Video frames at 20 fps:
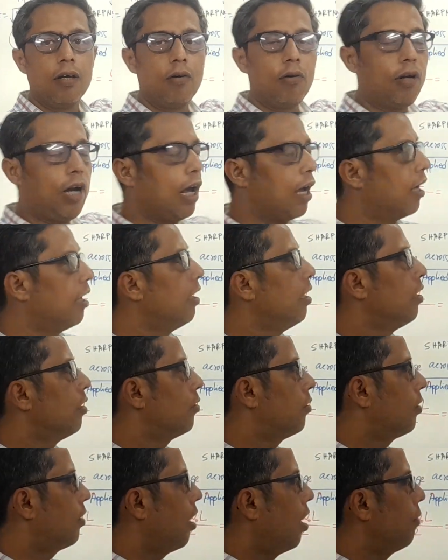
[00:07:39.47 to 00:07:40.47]
Okay,
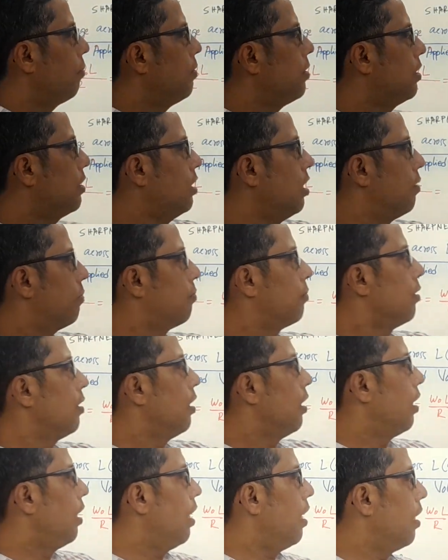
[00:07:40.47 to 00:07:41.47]
so graph is steep.
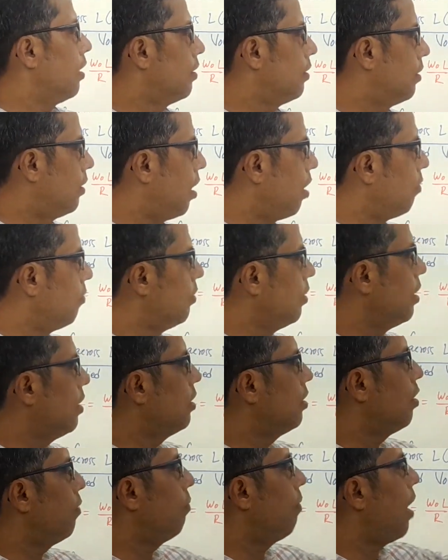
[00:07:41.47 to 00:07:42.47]
Now this
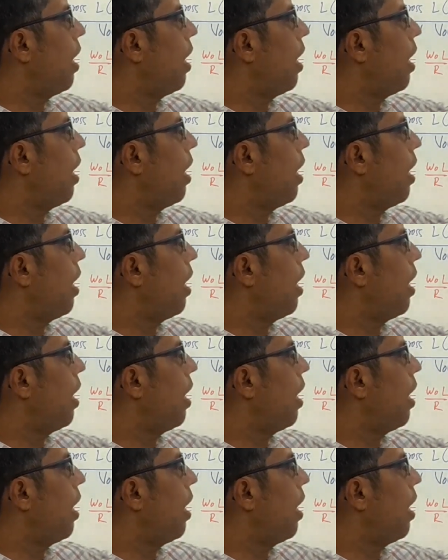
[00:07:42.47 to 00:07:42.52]
is a